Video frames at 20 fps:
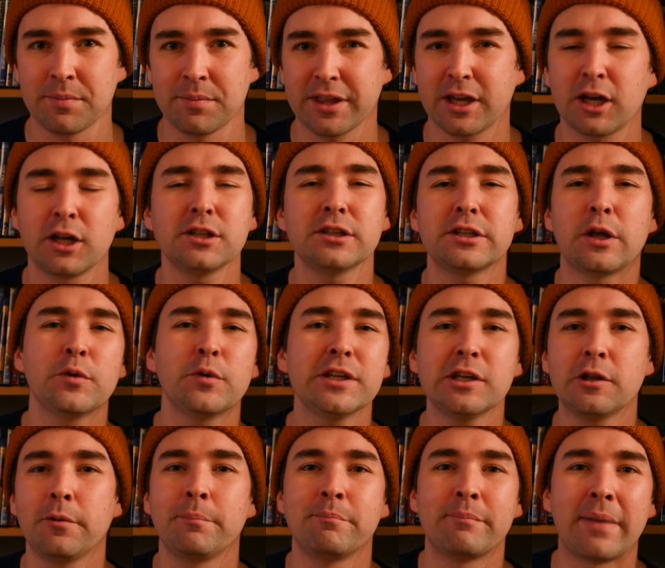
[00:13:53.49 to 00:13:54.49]
the
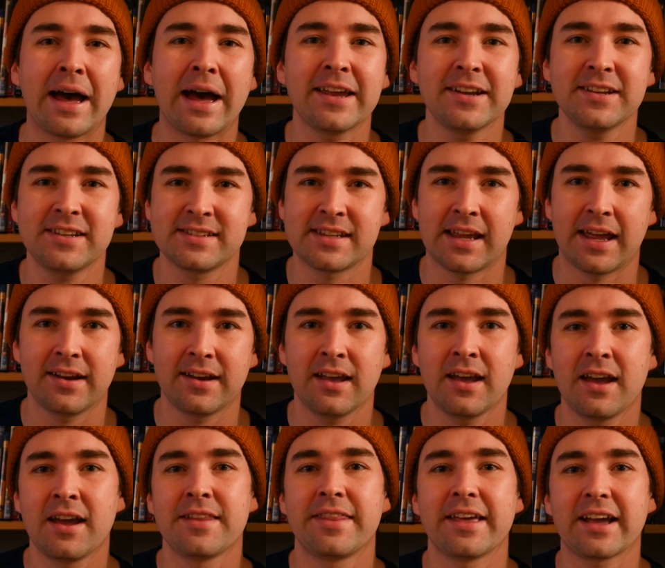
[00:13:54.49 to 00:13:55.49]
colonial mindset
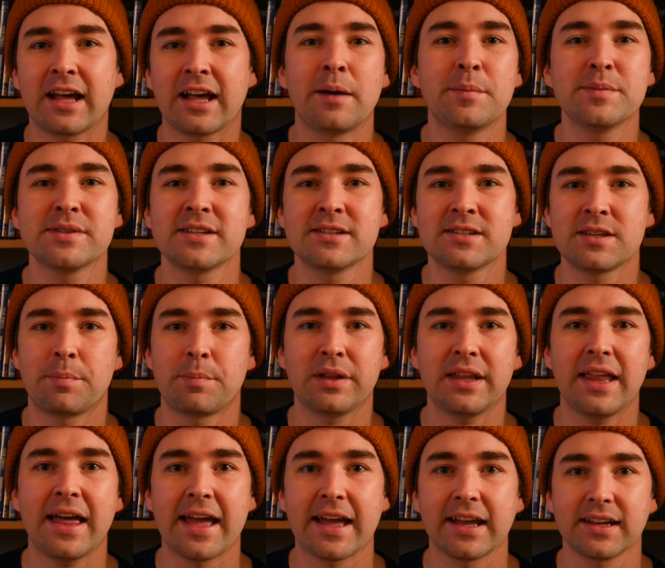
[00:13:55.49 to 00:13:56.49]
that comes into
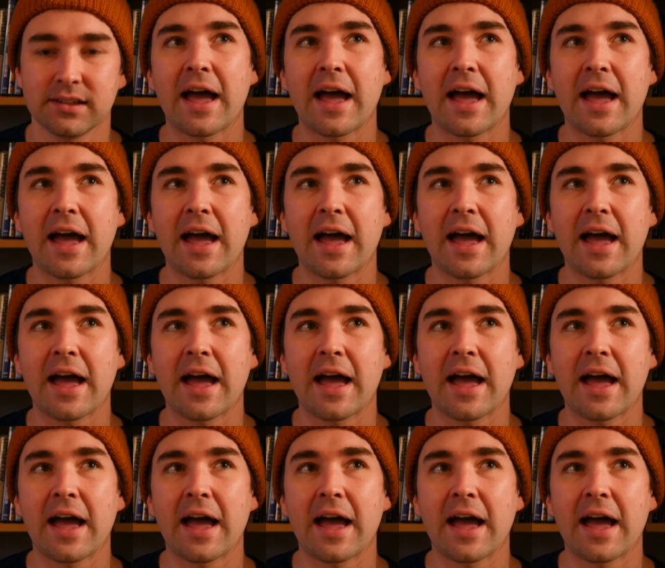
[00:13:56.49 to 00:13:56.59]
play.